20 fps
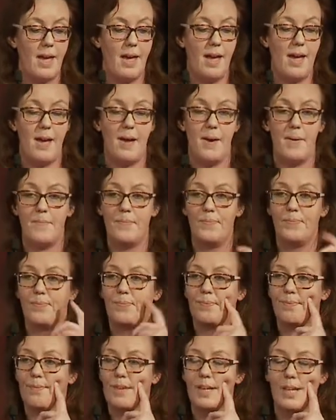Um,
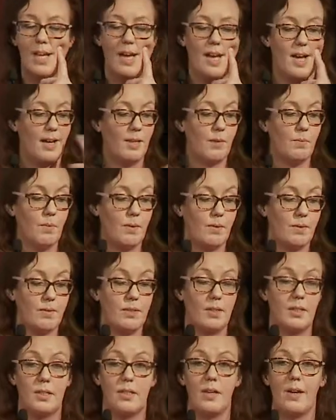I
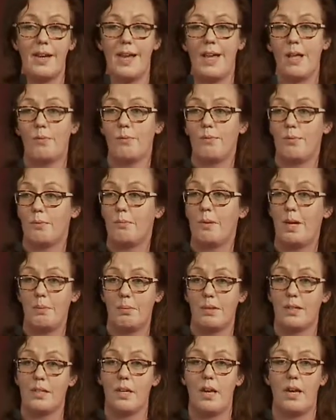got help from
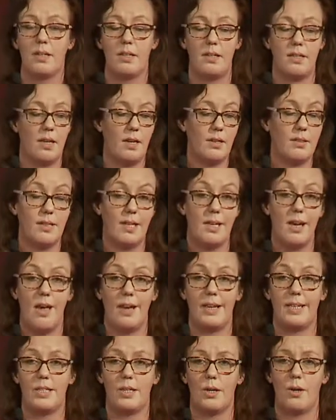people on, on, on the
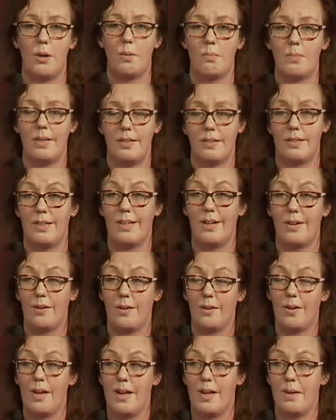Knowledge Hub and
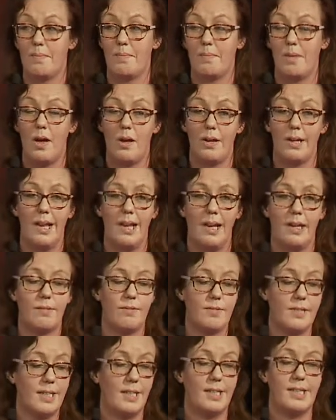their um, online
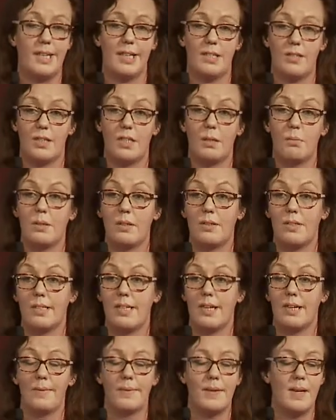facilitators
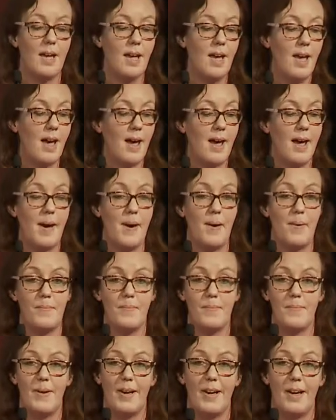community.
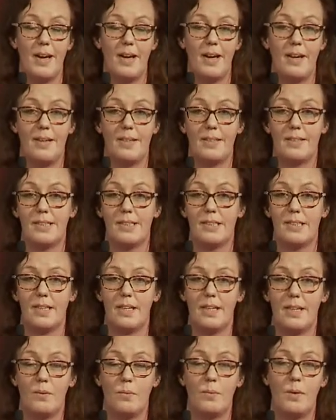Um, and
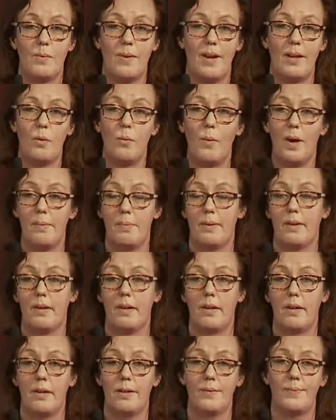uh, we ran a
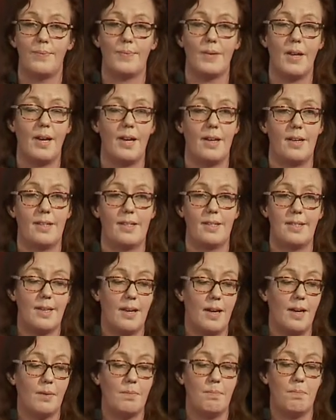webinar, and
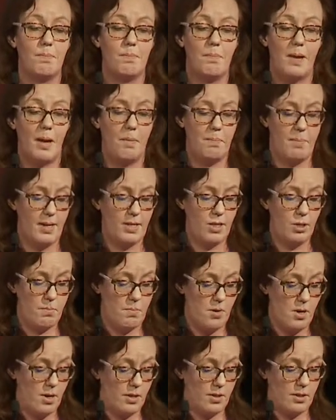I, I
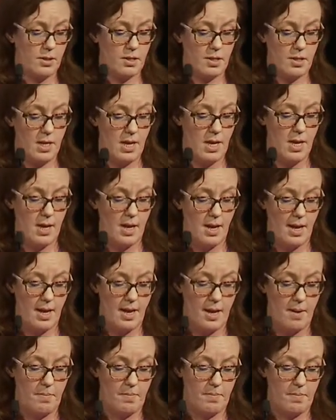benchmarked
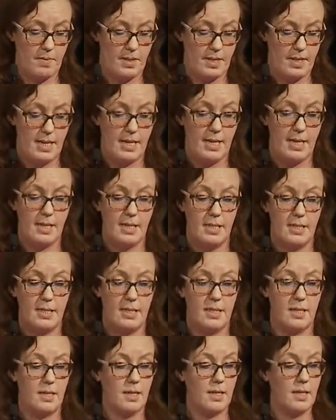um,
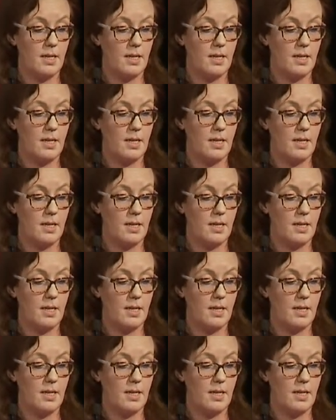these